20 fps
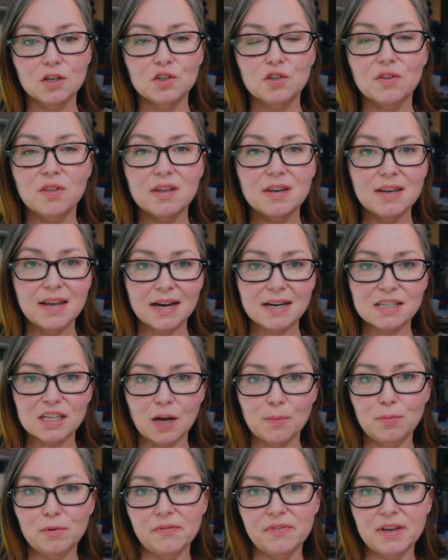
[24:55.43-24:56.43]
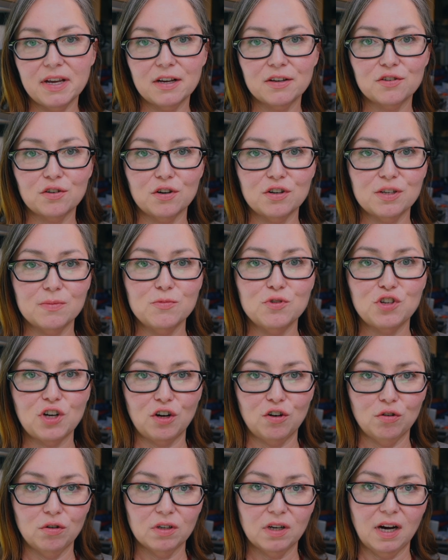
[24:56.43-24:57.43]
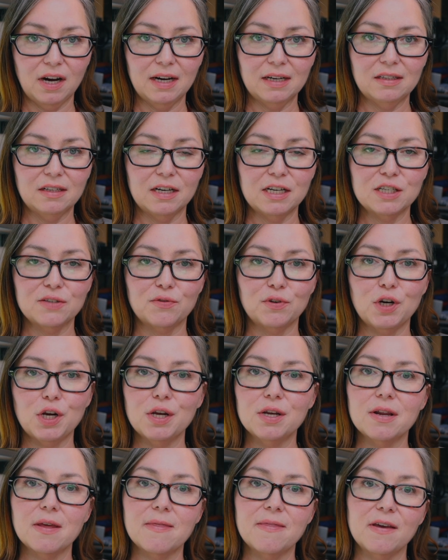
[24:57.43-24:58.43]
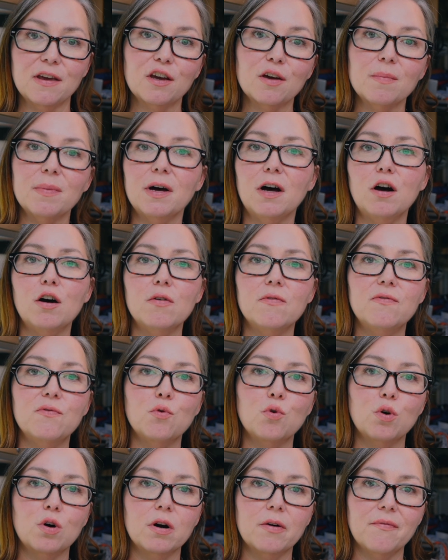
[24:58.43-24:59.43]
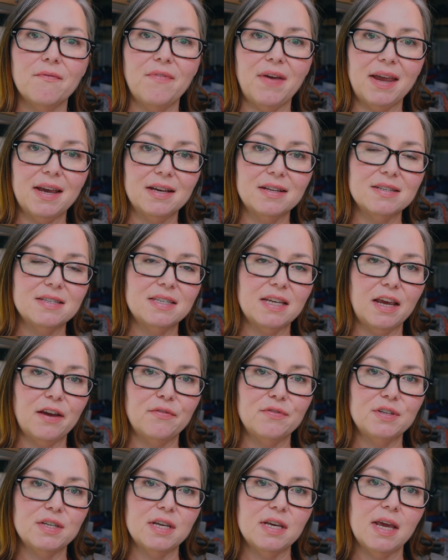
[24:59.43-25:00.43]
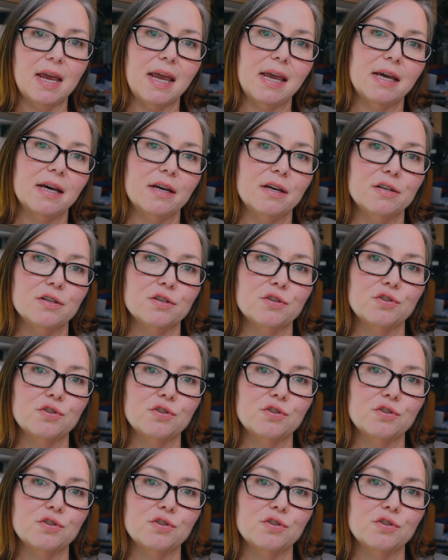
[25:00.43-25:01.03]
So the next couple of things are some general guidelines for you to think about for van safety and